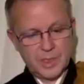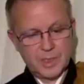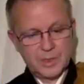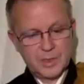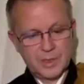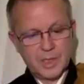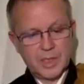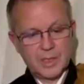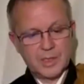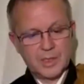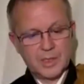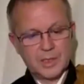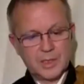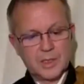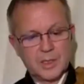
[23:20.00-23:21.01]
And within
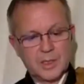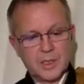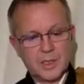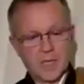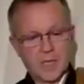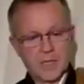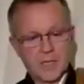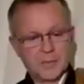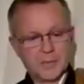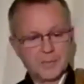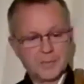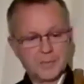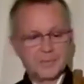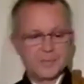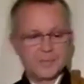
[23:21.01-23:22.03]
darkness, there's
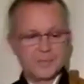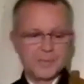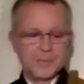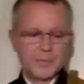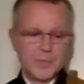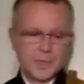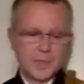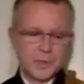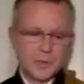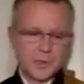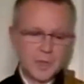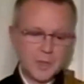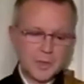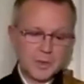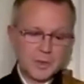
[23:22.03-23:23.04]
light, but do
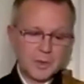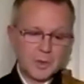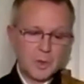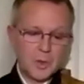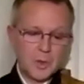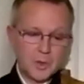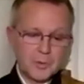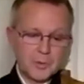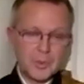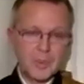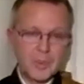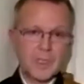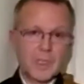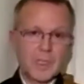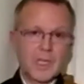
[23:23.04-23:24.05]
not look for
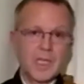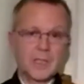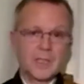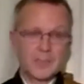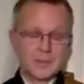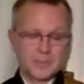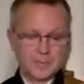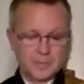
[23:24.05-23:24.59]
that light.